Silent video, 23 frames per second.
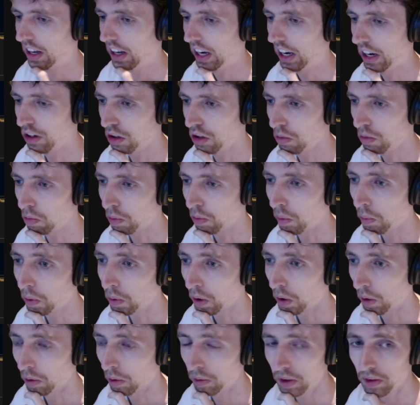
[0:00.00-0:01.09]
and you will
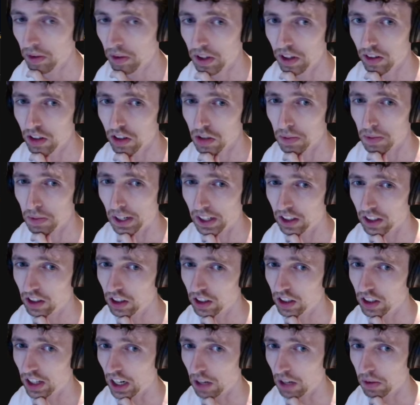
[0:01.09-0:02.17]
probably be spec'd
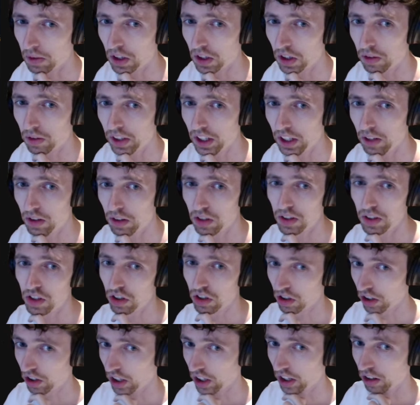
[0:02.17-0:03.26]
into Time Anomaly, which means
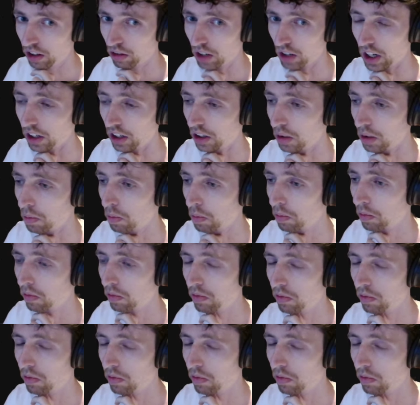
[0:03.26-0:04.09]
you're going to get random